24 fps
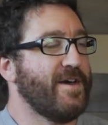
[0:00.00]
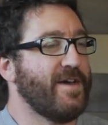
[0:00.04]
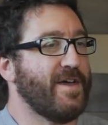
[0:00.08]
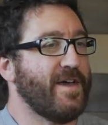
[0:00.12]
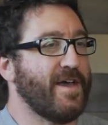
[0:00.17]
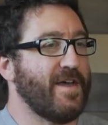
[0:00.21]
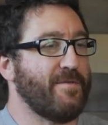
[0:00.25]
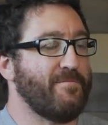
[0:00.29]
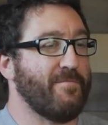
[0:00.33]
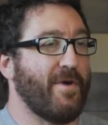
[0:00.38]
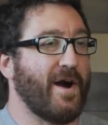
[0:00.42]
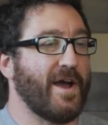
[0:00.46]

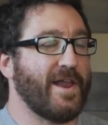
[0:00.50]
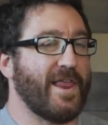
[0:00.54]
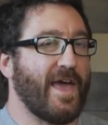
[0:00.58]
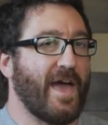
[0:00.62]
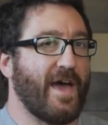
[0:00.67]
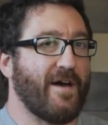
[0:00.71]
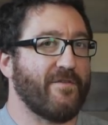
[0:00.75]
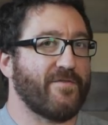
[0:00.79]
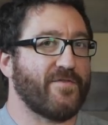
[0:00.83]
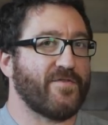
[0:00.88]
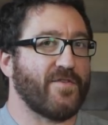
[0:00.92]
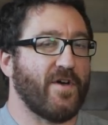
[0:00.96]
It might
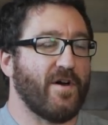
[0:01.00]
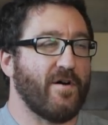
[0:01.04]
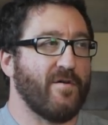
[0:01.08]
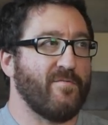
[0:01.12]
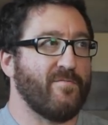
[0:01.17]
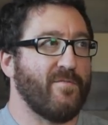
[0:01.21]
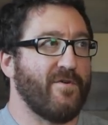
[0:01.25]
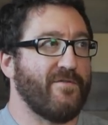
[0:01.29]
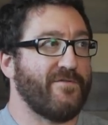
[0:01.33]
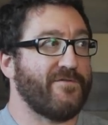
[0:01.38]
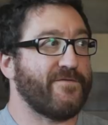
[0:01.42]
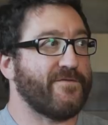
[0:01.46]
have
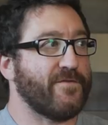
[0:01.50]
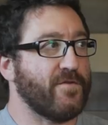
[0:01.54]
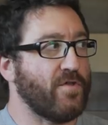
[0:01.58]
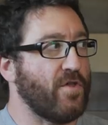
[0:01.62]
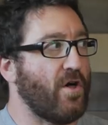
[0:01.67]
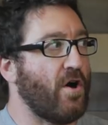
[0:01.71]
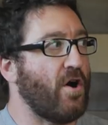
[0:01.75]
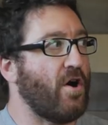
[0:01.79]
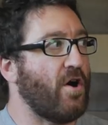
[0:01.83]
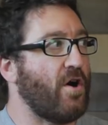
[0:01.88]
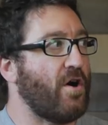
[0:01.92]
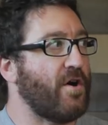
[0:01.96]
some
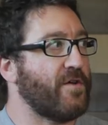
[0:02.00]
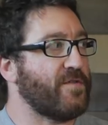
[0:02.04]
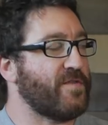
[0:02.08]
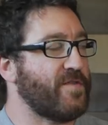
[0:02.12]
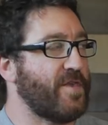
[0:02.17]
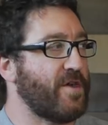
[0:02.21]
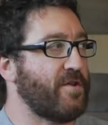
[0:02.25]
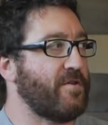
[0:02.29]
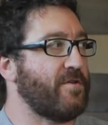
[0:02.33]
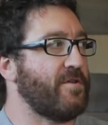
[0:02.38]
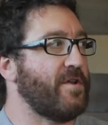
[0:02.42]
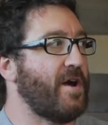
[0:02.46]
flaws
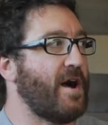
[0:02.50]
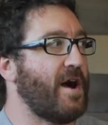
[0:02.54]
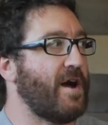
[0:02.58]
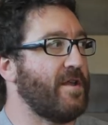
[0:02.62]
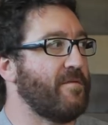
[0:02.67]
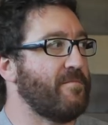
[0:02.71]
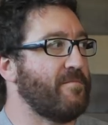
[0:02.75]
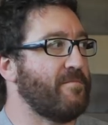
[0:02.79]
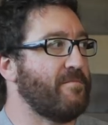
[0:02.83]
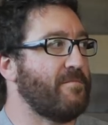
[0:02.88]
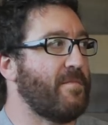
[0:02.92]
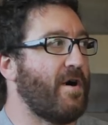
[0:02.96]
that are
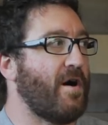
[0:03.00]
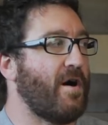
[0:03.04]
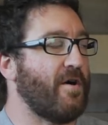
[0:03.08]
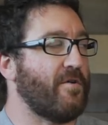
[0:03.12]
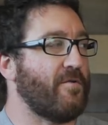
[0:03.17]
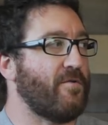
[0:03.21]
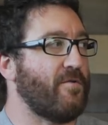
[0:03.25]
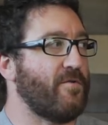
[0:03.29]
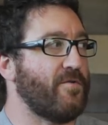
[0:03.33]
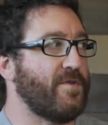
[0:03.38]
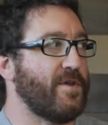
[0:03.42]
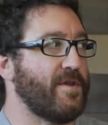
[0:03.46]
not
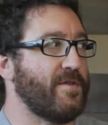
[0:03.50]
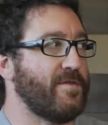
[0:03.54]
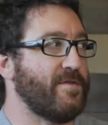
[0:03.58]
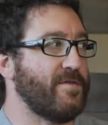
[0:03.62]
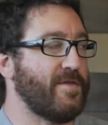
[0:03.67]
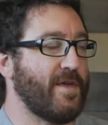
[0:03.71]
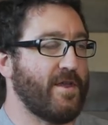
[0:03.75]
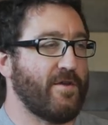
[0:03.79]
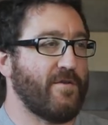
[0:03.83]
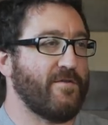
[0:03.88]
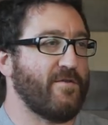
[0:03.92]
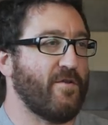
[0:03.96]
modeled in...
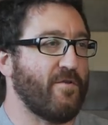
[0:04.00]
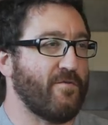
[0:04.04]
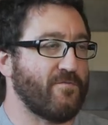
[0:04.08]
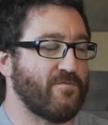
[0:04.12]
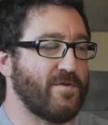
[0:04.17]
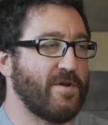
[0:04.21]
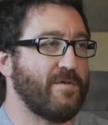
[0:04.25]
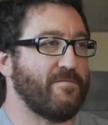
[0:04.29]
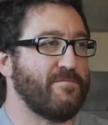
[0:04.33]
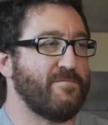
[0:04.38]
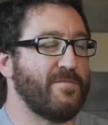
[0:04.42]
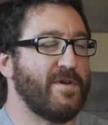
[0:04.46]

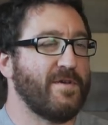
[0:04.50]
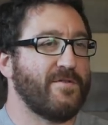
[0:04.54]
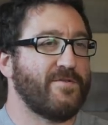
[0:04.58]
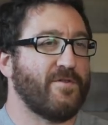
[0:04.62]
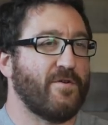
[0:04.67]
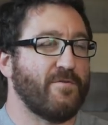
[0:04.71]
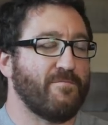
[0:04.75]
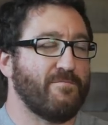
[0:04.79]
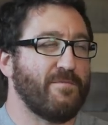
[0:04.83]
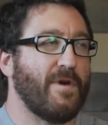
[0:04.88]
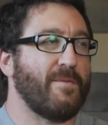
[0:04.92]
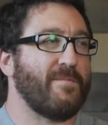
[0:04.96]

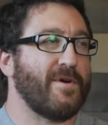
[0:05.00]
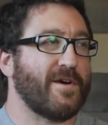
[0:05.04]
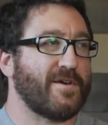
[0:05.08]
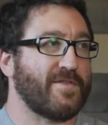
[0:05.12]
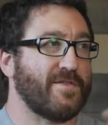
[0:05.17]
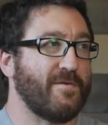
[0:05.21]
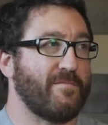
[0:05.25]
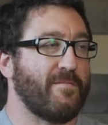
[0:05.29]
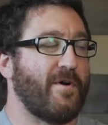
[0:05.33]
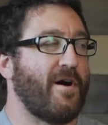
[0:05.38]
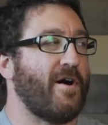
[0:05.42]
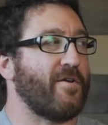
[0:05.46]
Don't mimic
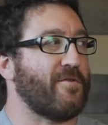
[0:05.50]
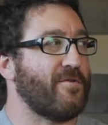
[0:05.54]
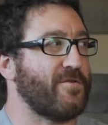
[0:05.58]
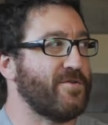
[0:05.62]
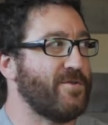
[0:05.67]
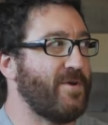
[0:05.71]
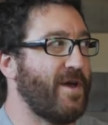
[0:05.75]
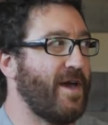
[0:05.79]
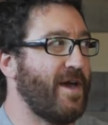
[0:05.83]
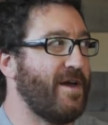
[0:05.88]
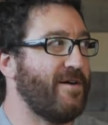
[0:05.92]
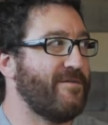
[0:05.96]
the model
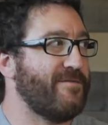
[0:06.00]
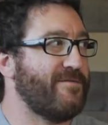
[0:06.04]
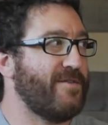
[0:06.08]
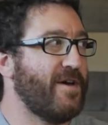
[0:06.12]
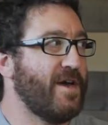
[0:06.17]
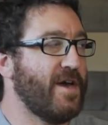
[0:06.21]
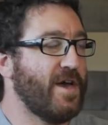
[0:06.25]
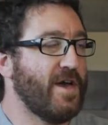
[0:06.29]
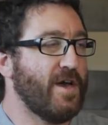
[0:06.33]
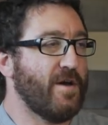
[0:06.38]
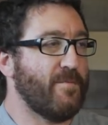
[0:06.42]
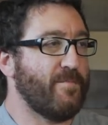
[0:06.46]
you have,
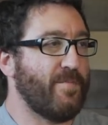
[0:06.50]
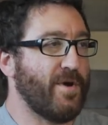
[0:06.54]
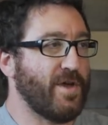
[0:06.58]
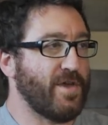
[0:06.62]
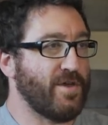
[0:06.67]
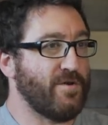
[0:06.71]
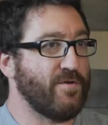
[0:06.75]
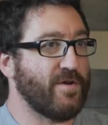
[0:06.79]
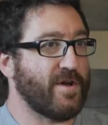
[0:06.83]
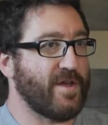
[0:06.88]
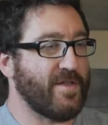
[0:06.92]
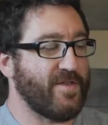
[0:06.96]
but
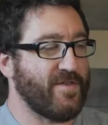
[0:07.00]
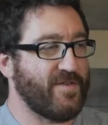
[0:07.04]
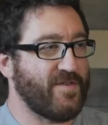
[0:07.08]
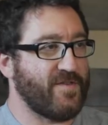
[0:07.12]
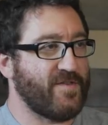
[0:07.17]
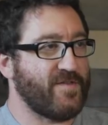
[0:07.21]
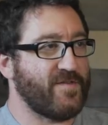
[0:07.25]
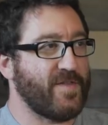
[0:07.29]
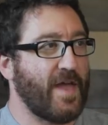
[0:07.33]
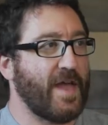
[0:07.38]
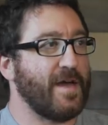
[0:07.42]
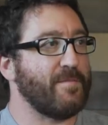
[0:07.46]
you can
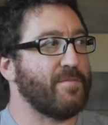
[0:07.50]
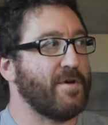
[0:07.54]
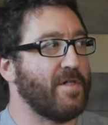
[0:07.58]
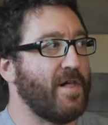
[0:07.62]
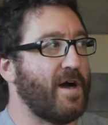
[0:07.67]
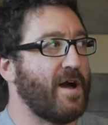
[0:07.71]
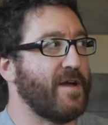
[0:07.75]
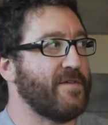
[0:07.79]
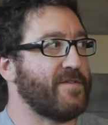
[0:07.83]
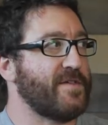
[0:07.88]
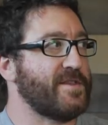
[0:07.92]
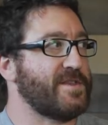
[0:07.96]

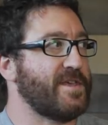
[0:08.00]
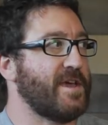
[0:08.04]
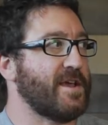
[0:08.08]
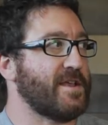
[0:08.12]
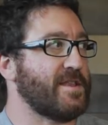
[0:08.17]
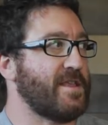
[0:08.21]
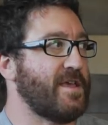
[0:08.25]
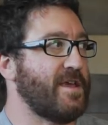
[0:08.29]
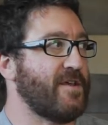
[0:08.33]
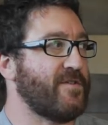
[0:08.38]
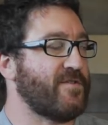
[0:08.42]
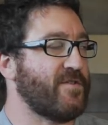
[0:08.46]
stabilize the
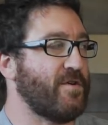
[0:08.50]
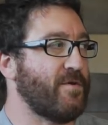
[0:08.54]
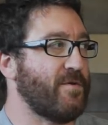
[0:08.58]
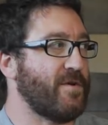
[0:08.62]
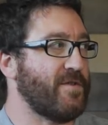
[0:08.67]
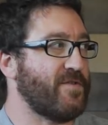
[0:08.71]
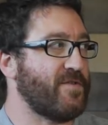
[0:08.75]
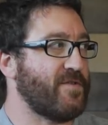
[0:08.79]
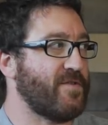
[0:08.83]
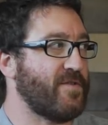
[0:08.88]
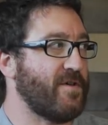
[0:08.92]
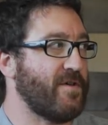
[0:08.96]
technique so
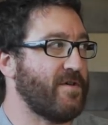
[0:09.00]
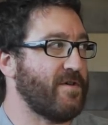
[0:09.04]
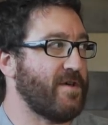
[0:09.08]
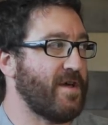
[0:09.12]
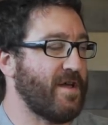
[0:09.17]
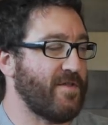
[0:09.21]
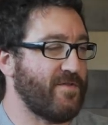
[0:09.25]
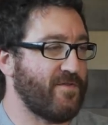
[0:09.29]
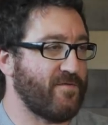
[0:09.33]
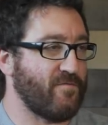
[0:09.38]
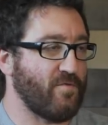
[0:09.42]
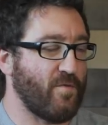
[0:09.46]
it's
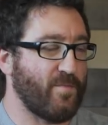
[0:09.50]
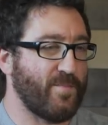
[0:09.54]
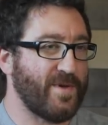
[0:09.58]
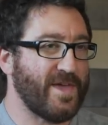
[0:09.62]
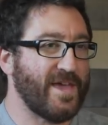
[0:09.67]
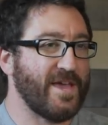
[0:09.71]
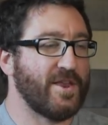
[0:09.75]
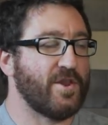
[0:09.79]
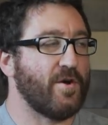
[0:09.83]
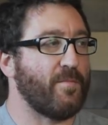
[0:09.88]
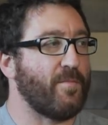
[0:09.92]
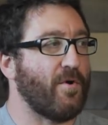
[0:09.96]

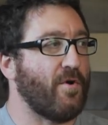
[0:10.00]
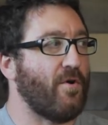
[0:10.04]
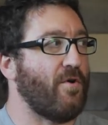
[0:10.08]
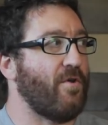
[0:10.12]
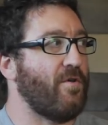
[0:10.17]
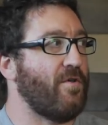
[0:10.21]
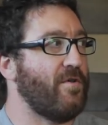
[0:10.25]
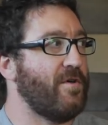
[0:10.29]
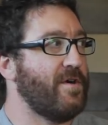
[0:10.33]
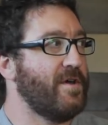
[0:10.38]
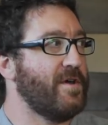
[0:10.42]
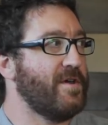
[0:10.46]

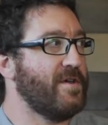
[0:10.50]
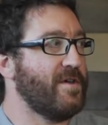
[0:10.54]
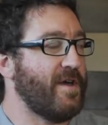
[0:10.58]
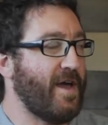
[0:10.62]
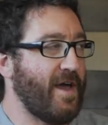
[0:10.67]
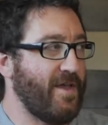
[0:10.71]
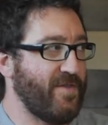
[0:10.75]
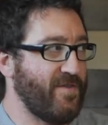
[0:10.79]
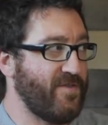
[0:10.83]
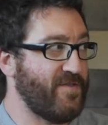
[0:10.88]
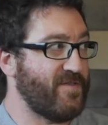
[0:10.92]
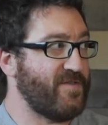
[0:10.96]
repeatable
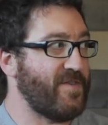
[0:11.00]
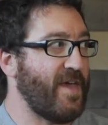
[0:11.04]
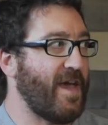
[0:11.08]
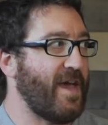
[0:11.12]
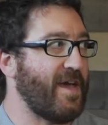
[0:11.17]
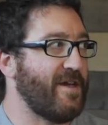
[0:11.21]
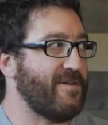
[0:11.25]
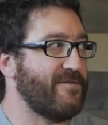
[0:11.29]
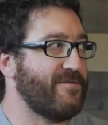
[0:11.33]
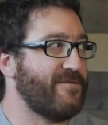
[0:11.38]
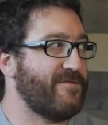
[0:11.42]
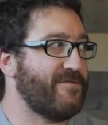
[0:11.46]
and
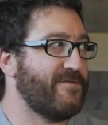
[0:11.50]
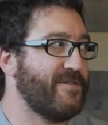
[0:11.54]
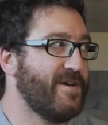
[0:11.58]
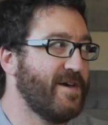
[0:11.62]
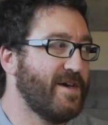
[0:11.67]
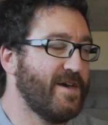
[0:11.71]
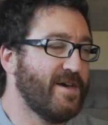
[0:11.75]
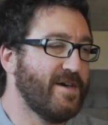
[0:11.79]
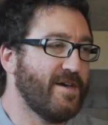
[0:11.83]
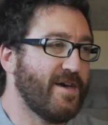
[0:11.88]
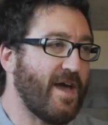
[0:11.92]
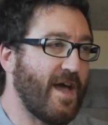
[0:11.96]
safe,
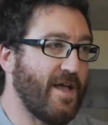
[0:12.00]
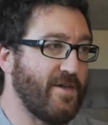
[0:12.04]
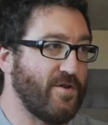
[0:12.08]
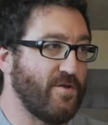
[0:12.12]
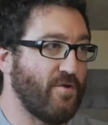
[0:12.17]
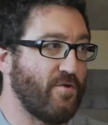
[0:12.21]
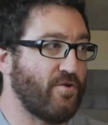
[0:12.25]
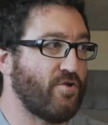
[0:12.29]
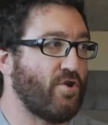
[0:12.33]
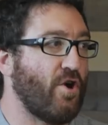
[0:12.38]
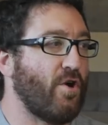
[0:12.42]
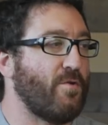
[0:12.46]
and
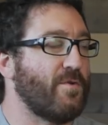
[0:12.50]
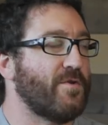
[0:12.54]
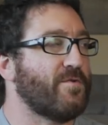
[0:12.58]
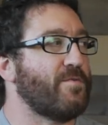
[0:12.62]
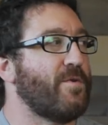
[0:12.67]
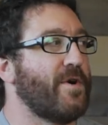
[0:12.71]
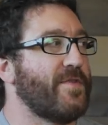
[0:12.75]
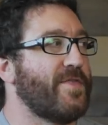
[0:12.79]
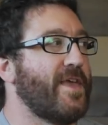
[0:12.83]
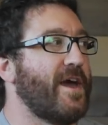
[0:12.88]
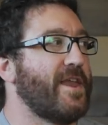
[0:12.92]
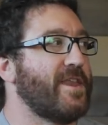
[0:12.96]
you'll go with
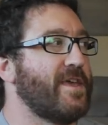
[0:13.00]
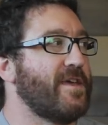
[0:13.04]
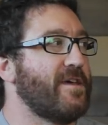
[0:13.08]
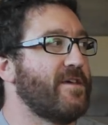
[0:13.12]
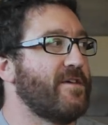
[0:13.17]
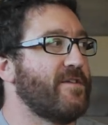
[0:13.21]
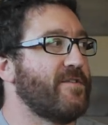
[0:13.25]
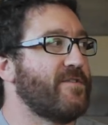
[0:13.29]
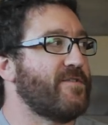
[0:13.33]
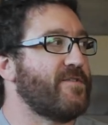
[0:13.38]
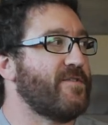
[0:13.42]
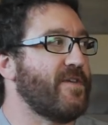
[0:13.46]
what that
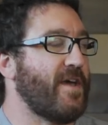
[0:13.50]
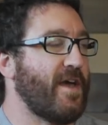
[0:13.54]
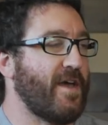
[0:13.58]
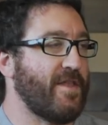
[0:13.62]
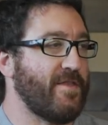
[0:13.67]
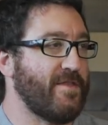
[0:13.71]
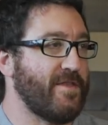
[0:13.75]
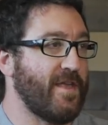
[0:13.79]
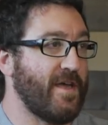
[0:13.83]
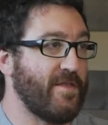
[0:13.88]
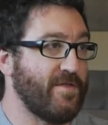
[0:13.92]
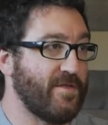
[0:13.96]
is,
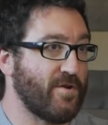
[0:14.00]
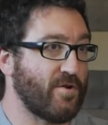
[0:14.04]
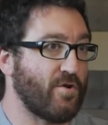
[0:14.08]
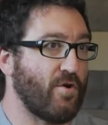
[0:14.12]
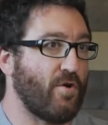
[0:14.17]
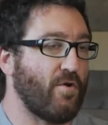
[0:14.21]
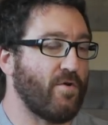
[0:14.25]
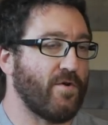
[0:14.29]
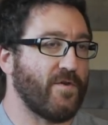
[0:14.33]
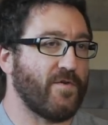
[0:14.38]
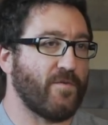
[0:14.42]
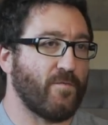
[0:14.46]
and then the
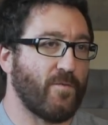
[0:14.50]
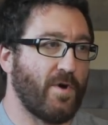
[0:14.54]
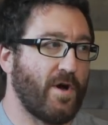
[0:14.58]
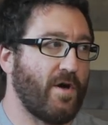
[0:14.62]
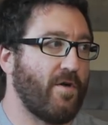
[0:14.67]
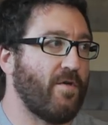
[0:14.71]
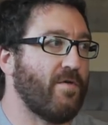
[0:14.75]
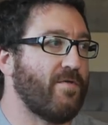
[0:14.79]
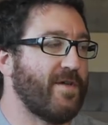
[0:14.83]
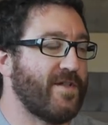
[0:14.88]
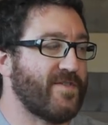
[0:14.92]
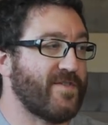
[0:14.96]
goal is,
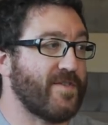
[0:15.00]
well,